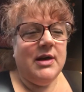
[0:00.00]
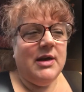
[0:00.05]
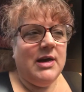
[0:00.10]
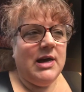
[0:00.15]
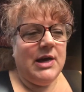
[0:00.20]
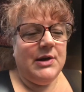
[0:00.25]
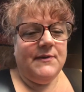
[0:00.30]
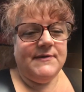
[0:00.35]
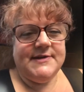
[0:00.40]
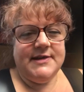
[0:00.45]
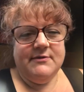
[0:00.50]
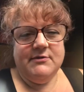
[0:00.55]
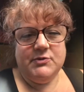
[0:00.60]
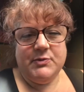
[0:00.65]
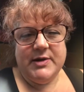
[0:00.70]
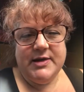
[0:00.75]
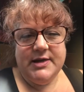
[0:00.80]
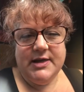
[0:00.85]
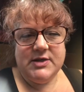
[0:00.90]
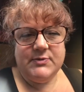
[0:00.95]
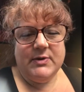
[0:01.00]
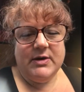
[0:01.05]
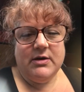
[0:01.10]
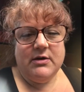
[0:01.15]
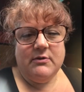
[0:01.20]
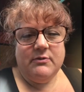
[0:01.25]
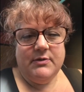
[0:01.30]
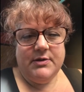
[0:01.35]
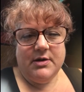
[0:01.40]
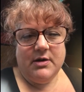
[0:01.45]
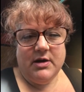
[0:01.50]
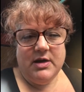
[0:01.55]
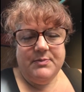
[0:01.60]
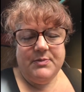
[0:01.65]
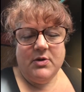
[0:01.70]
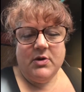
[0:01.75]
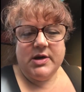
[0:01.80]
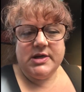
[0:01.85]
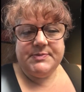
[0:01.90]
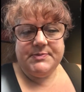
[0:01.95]
And obviously it was windy as well with the high
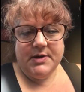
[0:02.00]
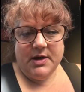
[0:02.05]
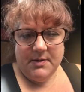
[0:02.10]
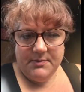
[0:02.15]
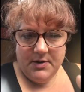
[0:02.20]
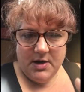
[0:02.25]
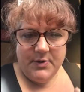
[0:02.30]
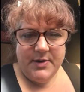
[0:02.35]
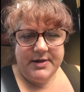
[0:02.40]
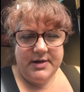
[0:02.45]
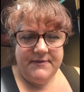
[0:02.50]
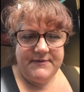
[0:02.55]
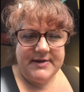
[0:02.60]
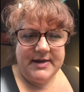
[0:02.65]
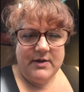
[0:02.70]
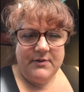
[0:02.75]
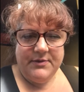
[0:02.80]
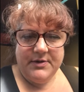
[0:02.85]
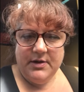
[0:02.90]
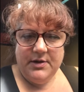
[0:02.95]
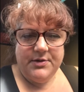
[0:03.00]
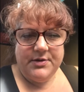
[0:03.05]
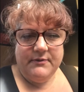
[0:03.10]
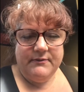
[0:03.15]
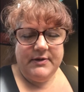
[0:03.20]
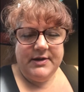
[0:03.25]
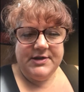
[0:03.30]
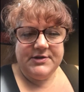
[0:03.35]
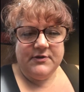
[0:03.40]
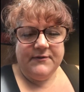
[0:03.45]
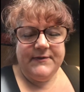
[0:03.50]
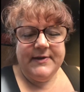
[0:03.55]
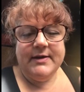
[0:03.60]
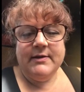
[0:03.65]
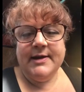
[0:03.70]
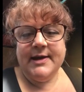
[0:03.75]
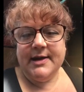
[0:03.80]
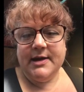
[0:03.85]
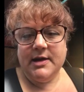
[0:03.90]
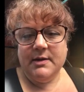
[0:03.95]
box, but I'm low enough down that you don't really sort of
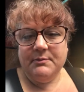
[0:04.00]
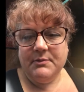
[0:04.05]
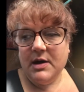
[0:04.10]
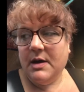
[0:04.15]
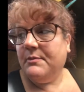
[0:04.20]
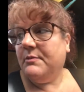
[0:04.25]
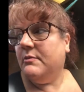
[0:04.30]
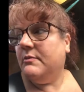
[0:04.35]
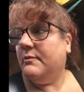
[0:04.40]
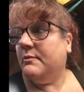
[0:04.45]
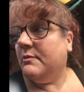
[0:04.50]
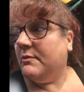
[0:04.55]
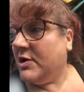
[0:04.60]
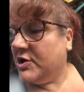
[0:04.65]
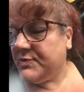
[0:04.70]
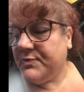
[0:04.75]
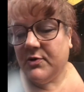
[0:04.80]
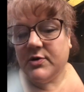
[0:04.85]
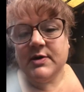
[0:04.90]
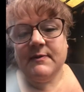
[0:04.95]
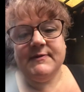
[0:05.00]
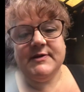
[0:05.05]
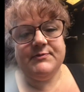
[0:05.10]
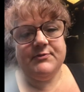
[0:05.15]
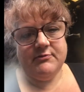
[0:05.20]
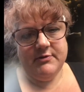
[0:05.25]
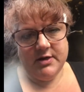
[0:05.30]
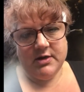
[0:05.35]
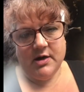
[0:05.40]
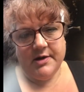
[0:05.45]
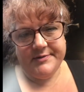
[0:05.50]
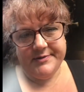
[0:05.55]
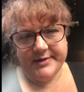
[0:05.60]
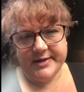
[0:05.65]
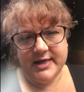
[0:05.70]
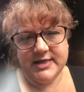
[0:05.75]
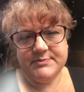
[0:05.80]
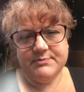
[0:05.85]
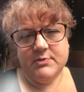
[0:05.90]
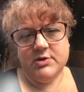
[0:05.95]
feel it, and I'm much more comfortable regarding
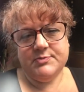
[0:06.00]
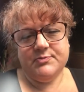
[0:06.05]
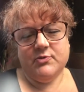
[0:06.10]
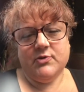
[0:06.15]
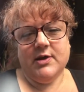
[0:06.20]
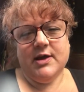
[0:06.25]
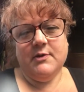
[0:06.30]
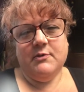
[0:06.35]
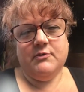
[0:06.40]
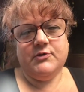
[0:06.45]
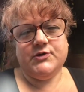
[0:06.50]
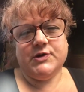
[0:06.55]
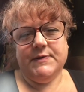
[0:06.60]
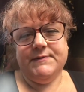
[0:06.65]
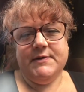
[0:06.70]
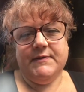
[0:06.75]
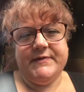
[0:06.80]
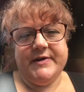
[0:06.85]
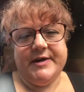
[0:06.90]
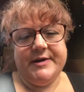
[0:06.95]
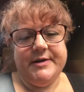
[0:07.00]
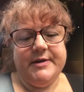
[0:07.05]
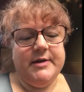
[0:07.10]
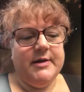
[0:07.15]
that. It's much more like driving the van.